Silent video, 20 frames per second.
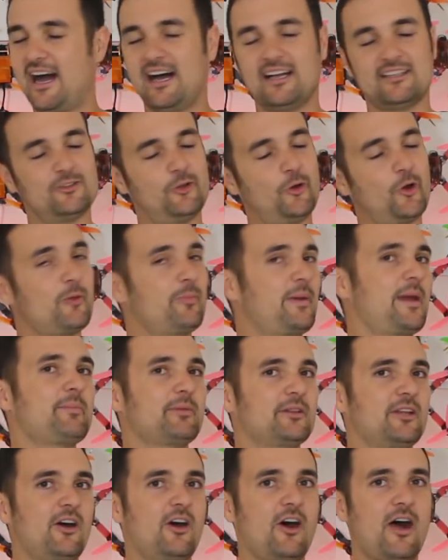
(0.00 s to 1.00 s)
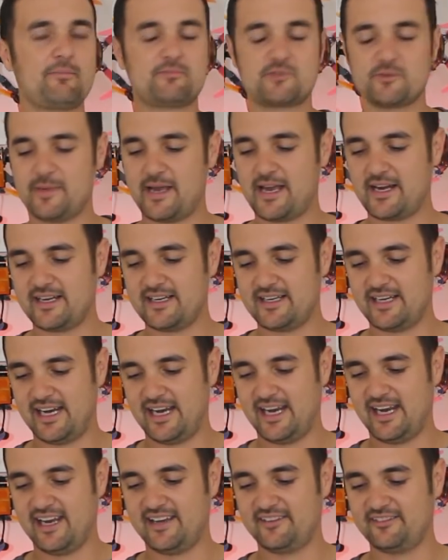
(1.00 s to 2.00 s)
a lot of people are hyped about it,
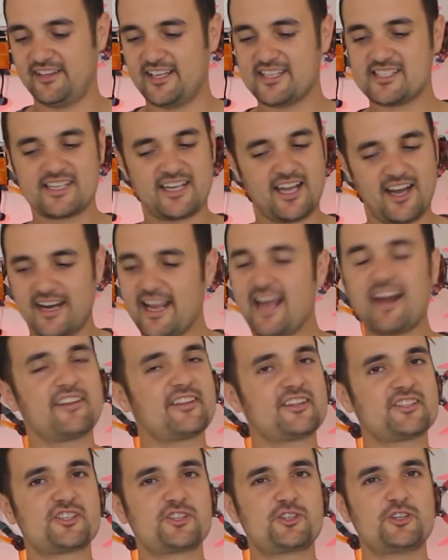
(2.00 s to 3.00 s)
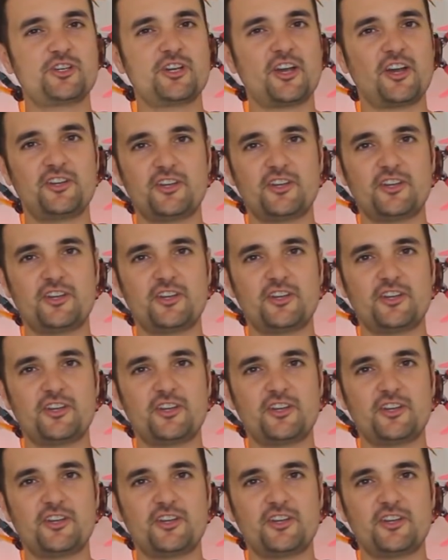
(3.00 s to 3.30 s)
and let's cut out of this studio.